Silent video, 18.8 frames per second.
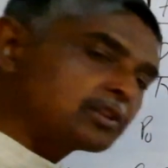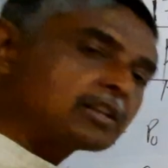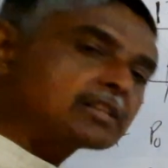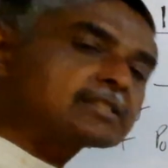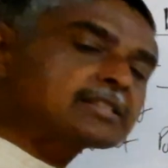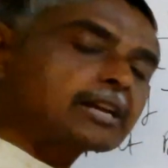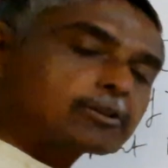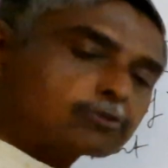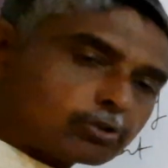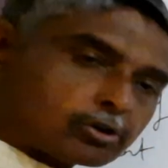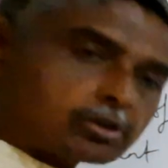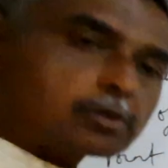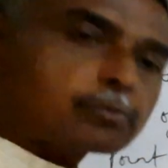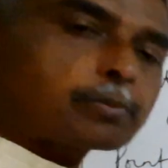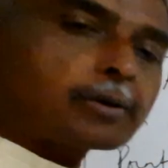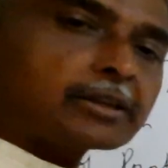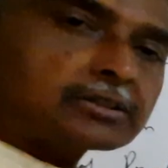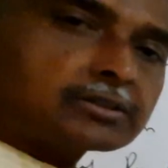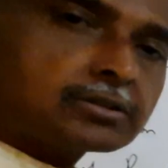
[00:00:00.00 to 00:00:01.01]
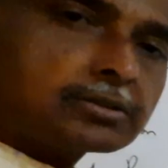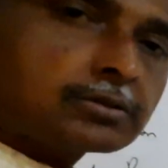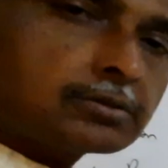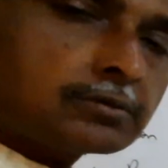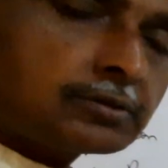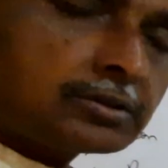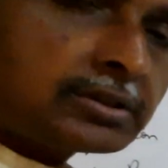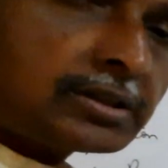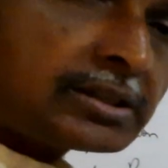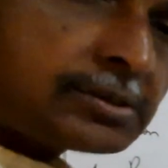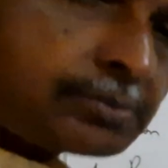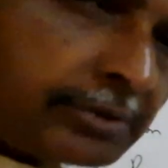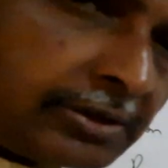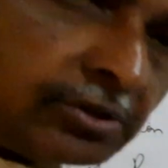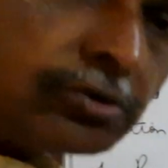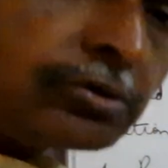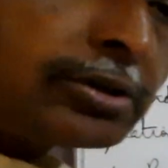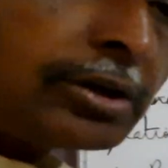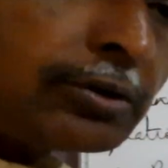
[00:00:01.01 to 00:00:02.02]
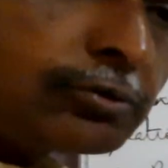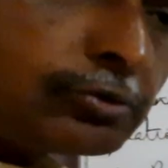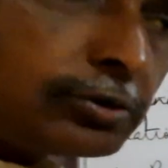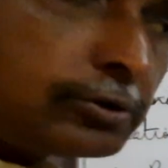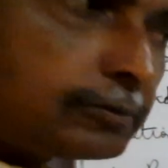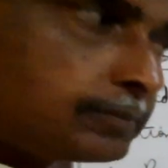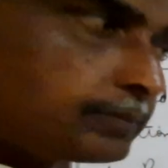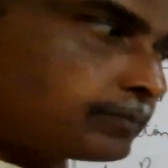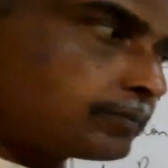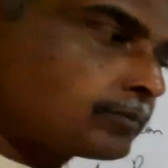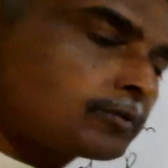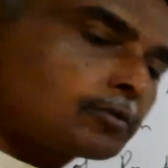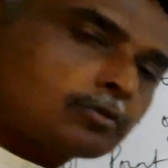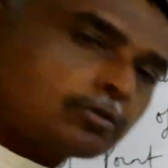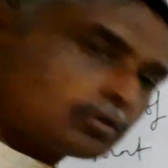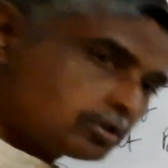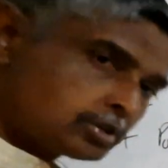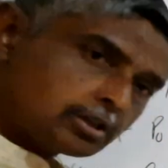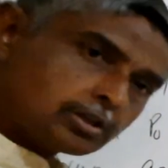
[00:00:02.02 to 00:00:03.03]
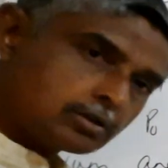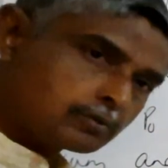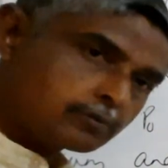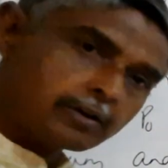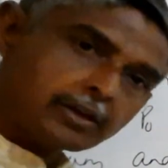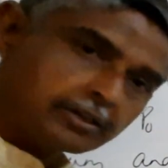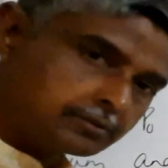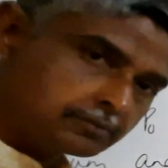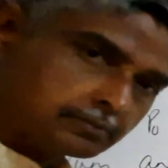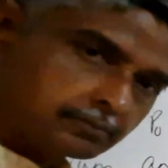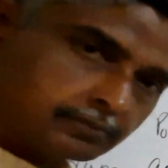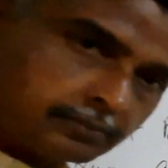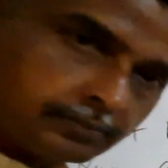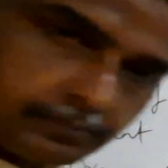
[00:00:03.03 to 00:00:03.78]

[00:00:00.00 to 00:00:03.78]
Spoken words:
in a cycloidal path with respect to ground. Okay, fine.